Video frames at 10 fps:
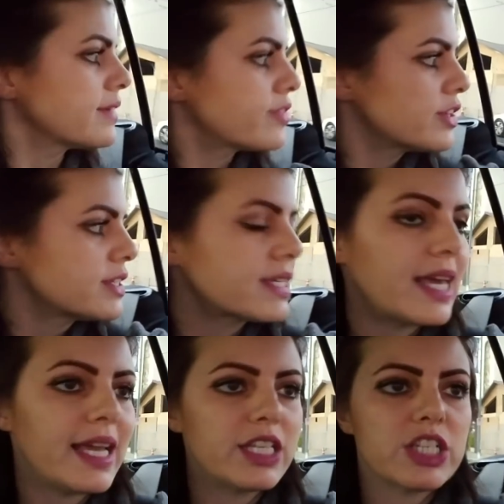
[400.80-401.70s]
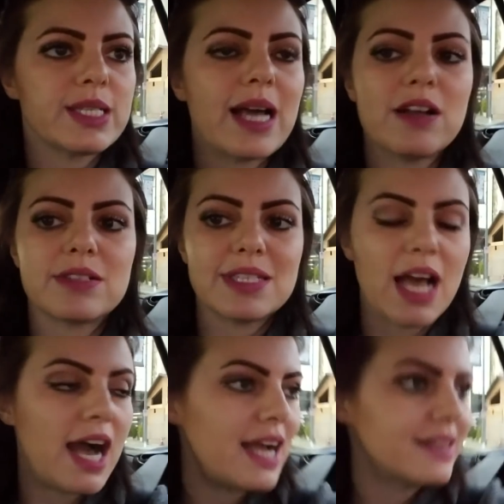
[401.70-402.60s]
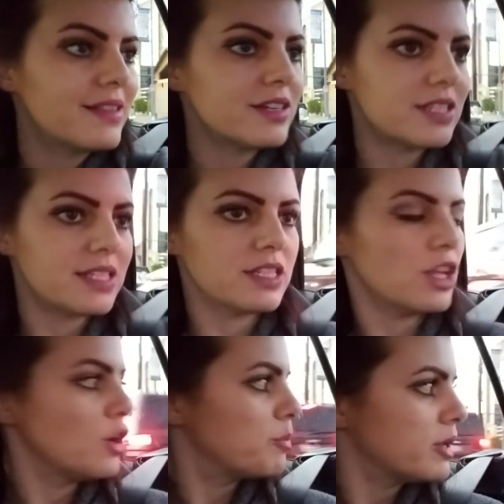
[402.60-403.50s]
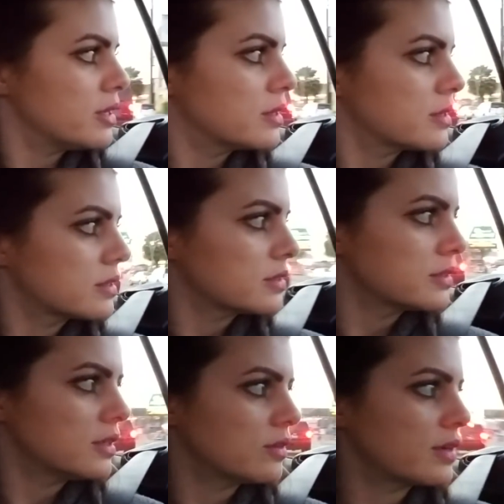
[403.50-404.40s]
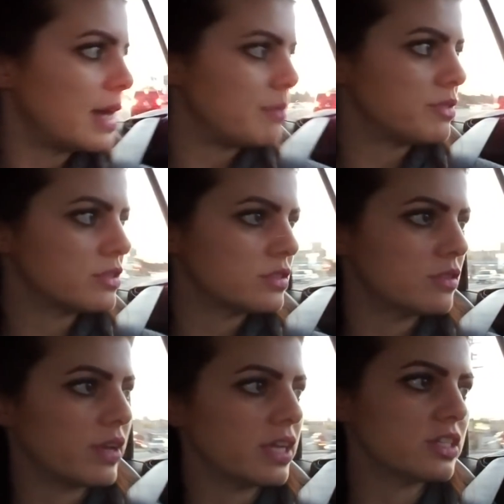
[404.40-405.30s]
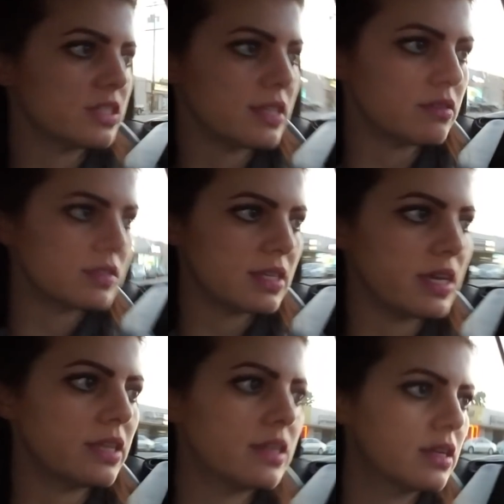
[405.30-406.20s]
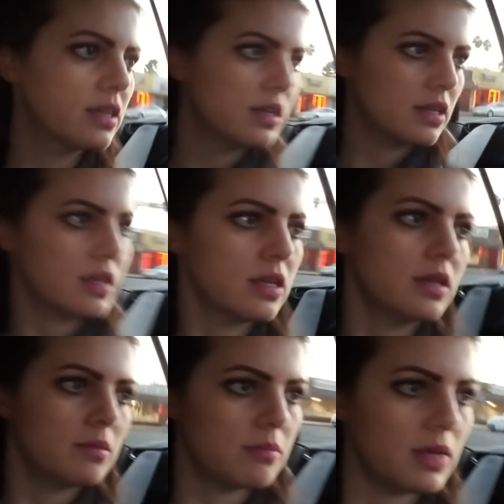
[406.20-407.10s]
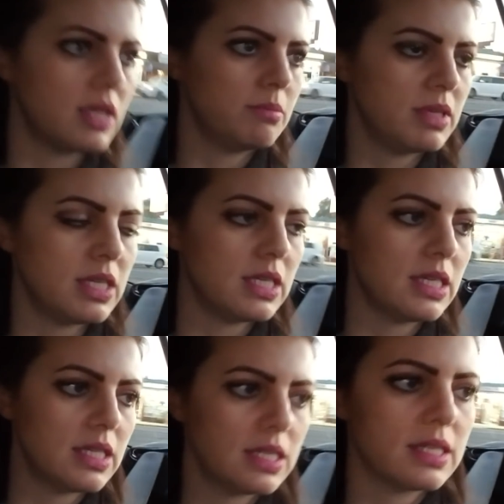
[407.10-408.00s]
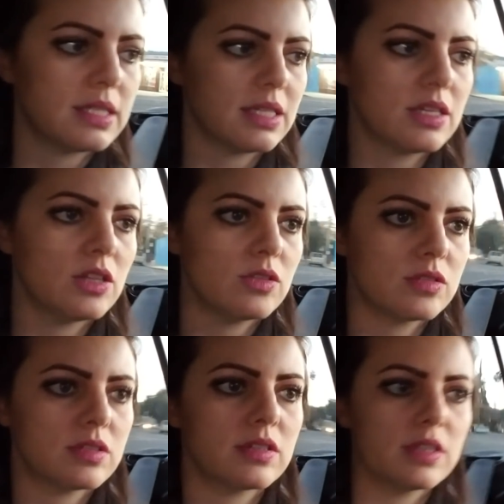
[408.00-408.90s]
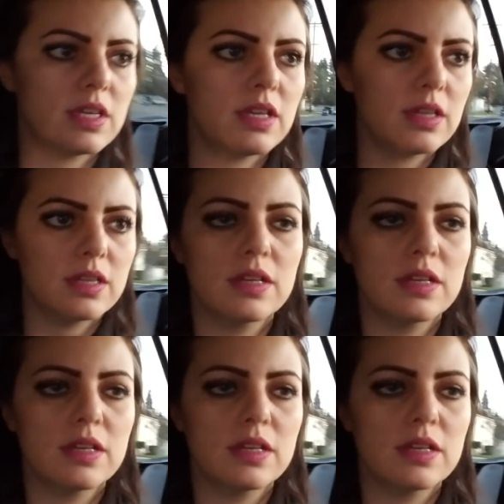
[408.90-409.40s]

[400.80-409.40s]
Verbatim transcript: if there's cages outside, they're still open. Oh crap, there's no cages outside. Maybe, did he close early?